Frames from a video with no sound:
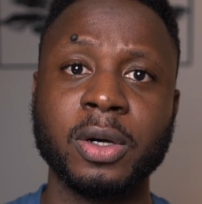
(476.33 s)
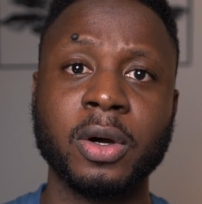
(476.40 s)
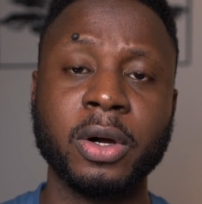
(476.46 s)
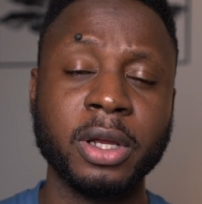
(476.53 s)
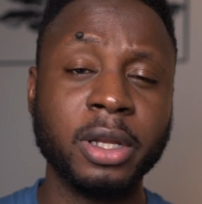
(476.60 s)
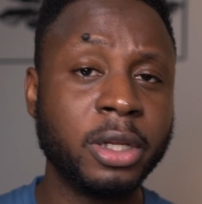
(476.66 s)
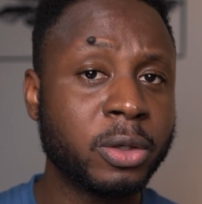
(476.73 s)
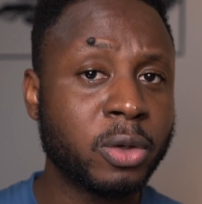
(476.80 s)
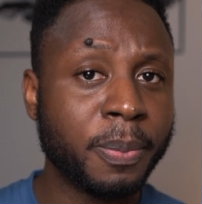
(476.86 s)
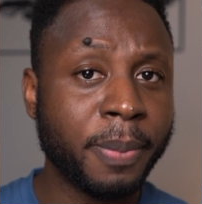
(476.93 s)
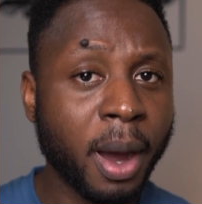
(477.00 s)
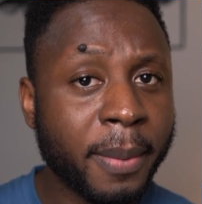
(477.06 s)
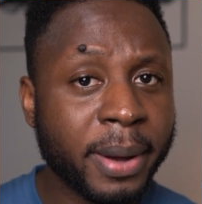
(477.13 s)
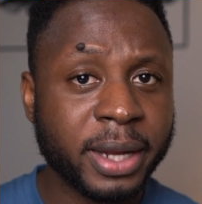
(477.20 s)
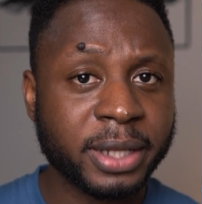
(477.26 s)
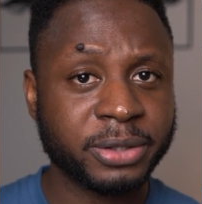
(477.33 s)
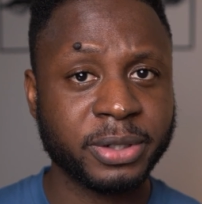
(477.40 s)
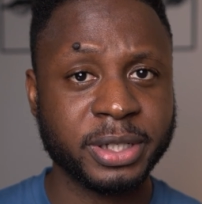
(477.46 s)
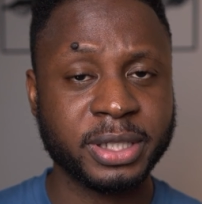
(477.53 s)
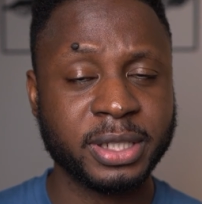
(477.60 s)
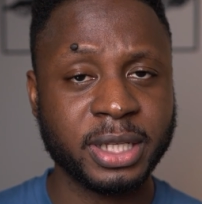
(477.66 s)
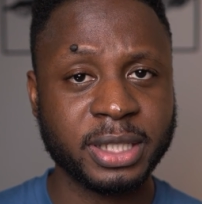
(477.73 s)
or a legal permanent
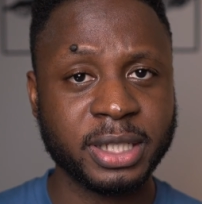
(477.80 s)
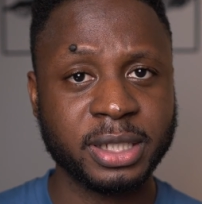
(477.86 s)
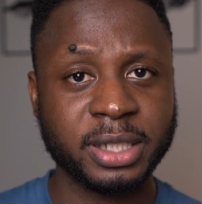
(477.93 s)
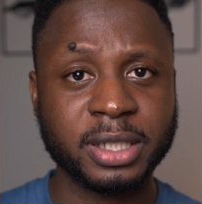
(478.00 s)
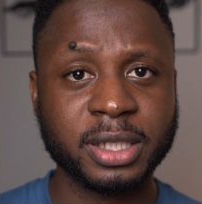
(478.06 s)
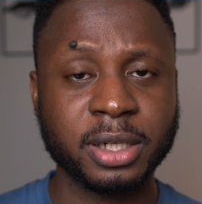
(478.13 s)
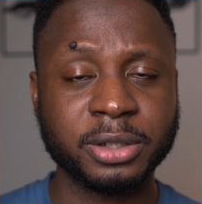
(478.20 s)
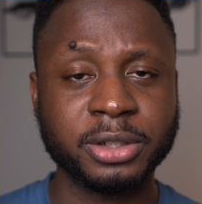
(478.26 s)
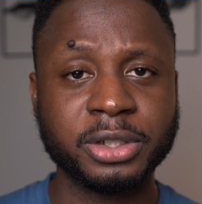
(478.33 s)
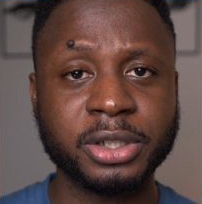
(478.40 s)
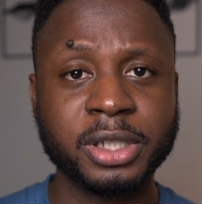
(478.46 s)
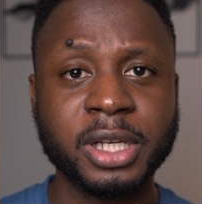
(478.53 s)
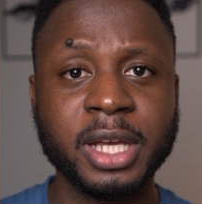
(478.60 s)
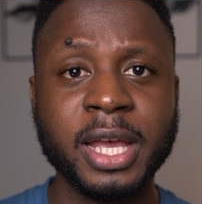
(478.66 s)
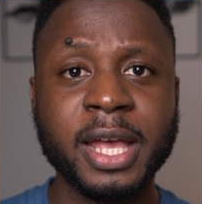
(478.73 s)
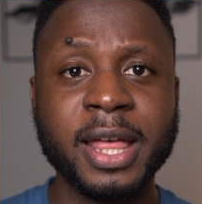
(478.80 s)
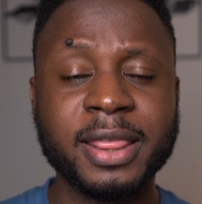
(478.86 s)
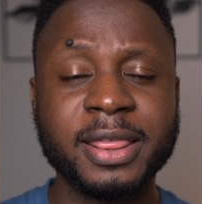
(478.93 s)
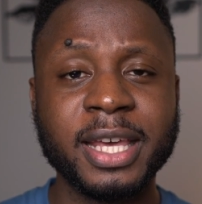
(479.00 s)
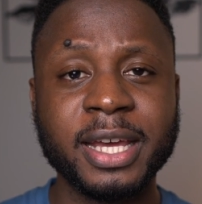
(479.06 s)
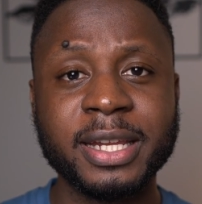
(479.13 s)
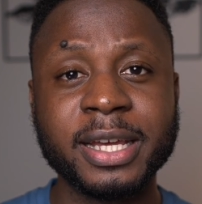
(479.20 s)
resident in this country,
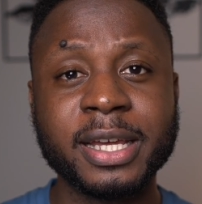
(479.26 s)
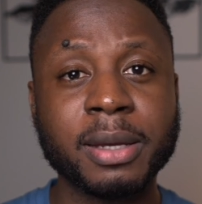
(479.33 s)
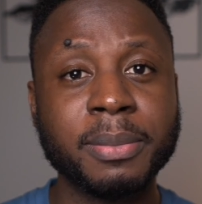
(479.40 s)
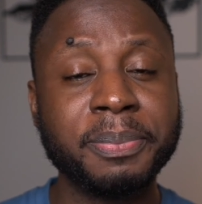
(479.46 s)
then they can